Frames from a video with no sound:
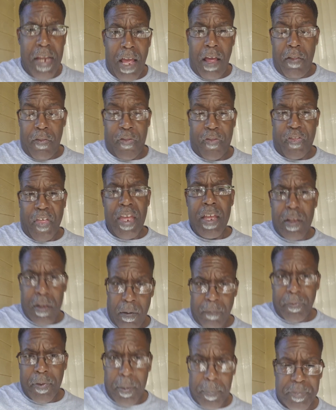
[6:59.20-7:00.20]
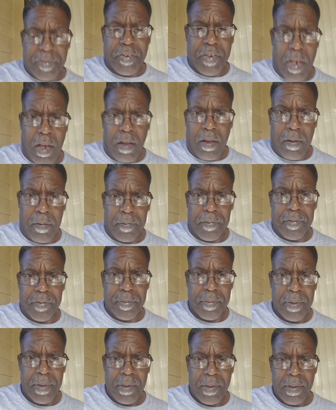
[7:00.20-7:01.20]
now think of
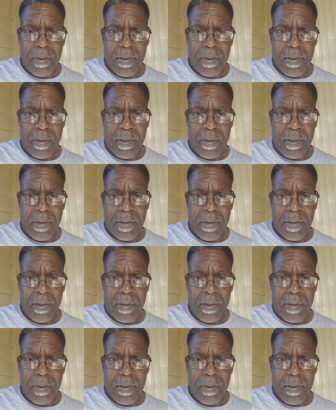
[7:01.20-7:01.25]
themselves